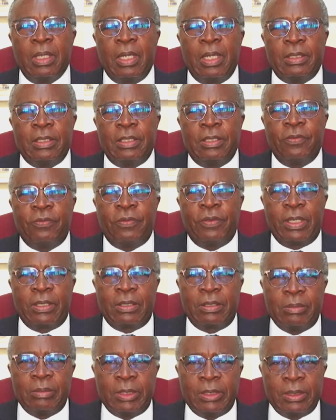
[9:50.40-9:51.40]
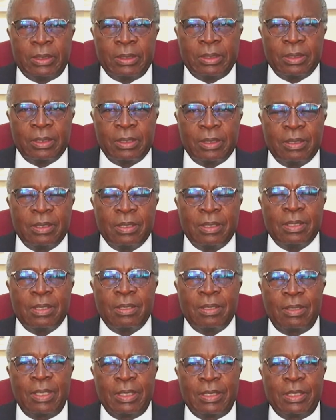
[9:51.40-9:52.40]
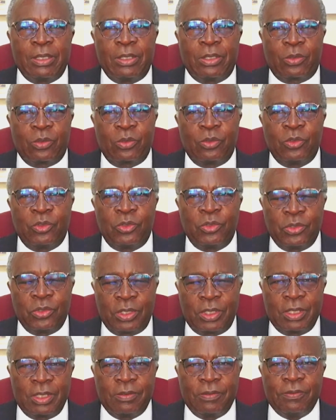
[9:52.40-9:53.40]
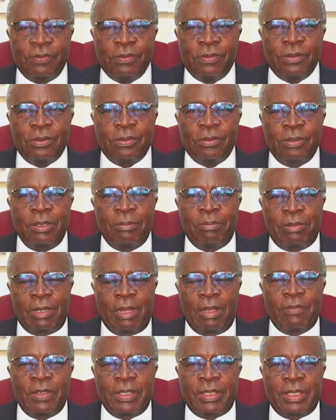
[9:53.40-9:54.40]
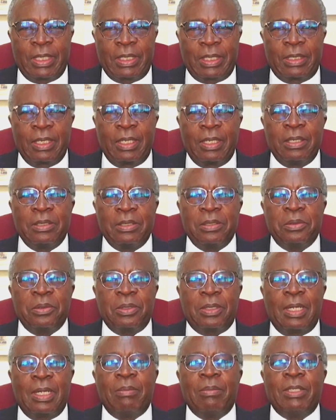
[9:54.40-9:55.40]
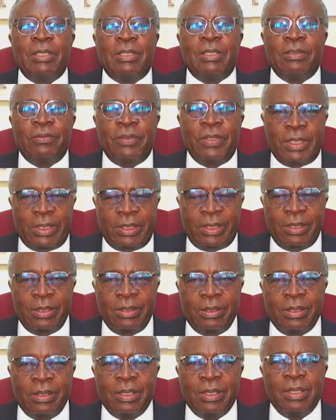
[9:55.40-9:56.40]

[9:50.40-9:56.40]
an environment that is conducive to the private sector to come and invest,